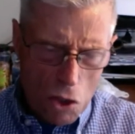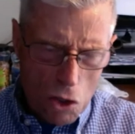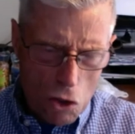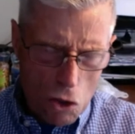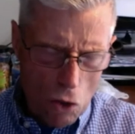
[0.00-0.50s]

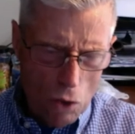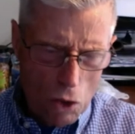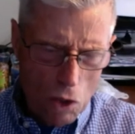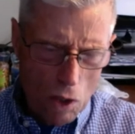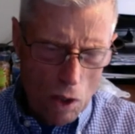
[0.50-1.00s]
So
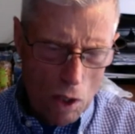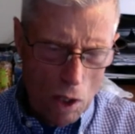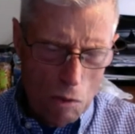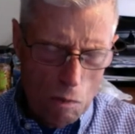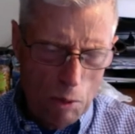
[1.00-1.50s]

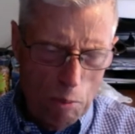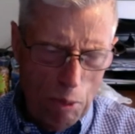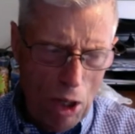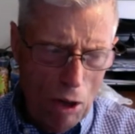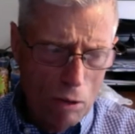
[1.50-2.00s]
it's been
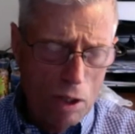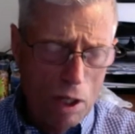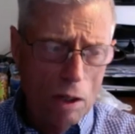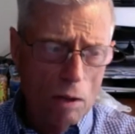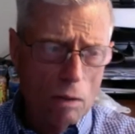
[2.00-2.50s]
pared
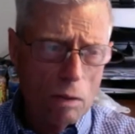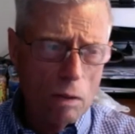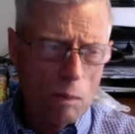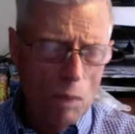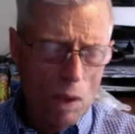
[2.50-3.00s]

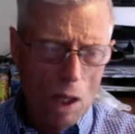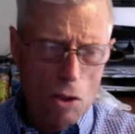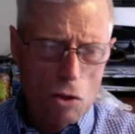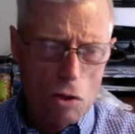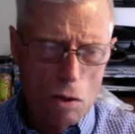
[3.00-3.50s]
down
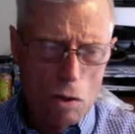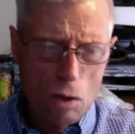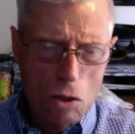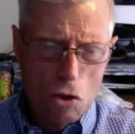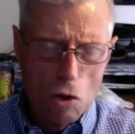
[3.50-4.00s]
as, you know,
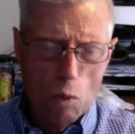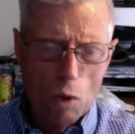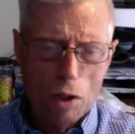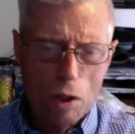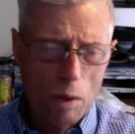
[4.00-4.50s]
in some
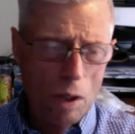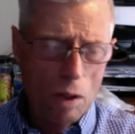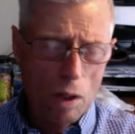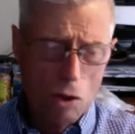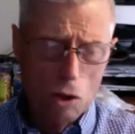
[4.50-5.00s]
way, and
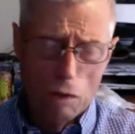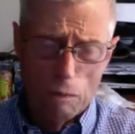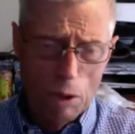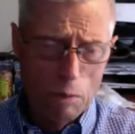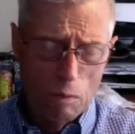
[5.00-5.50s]
it could
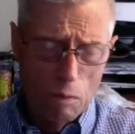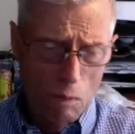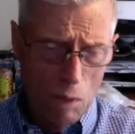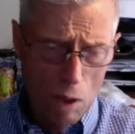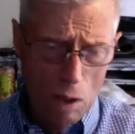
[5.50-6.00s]
have been,
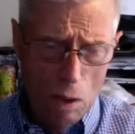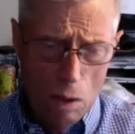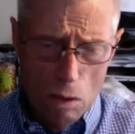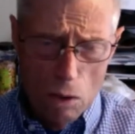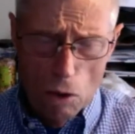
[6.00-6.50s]

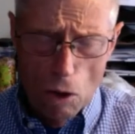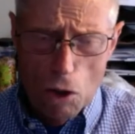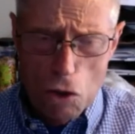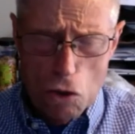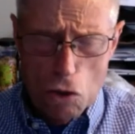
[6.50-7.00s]
the
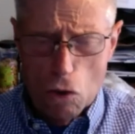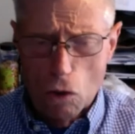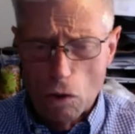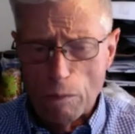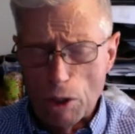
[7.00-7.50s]
artist
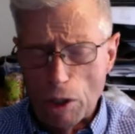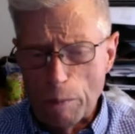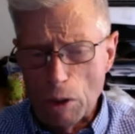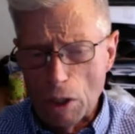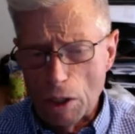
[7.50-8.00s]
could have
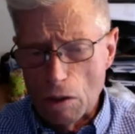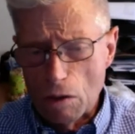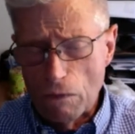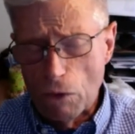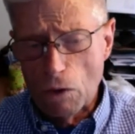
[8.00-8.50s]
manipulated
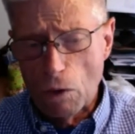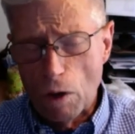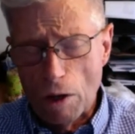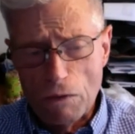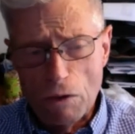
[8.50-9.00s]
the
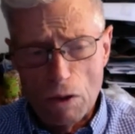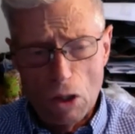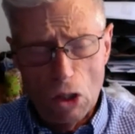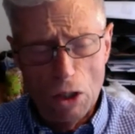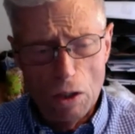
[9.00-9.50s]
photograph to
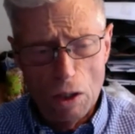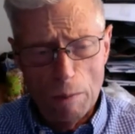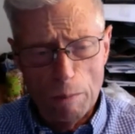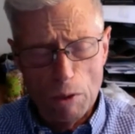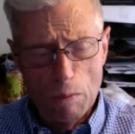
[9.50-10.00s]
clean it
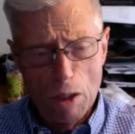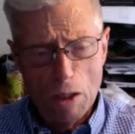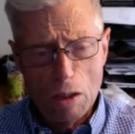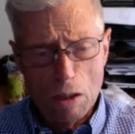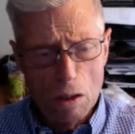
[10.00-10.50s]
up and
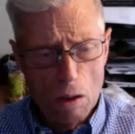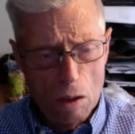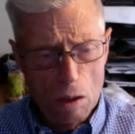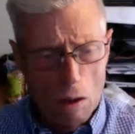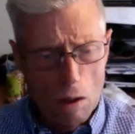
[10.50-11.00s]
make it,
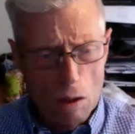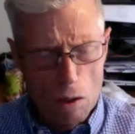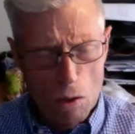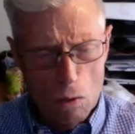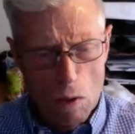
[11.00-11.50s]

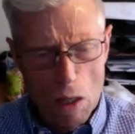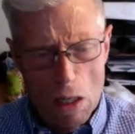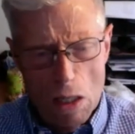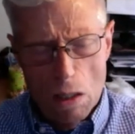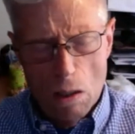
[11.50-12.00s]
you know,
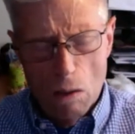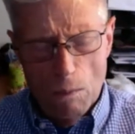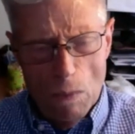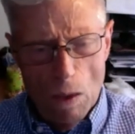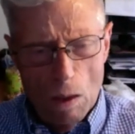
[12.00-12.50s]

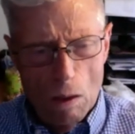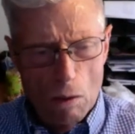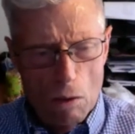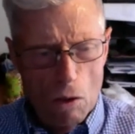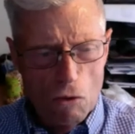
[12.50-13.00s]

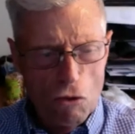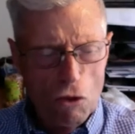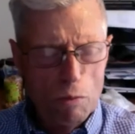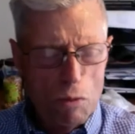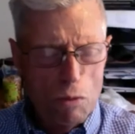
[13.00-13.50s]
a
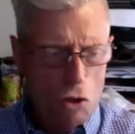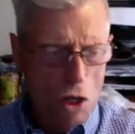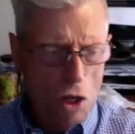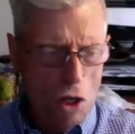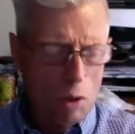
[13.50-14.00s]
trim
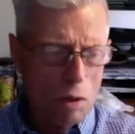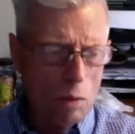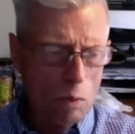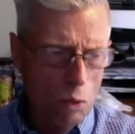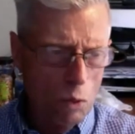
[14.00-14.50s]
statement,
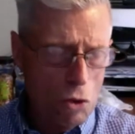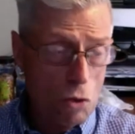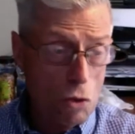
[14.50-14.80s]
which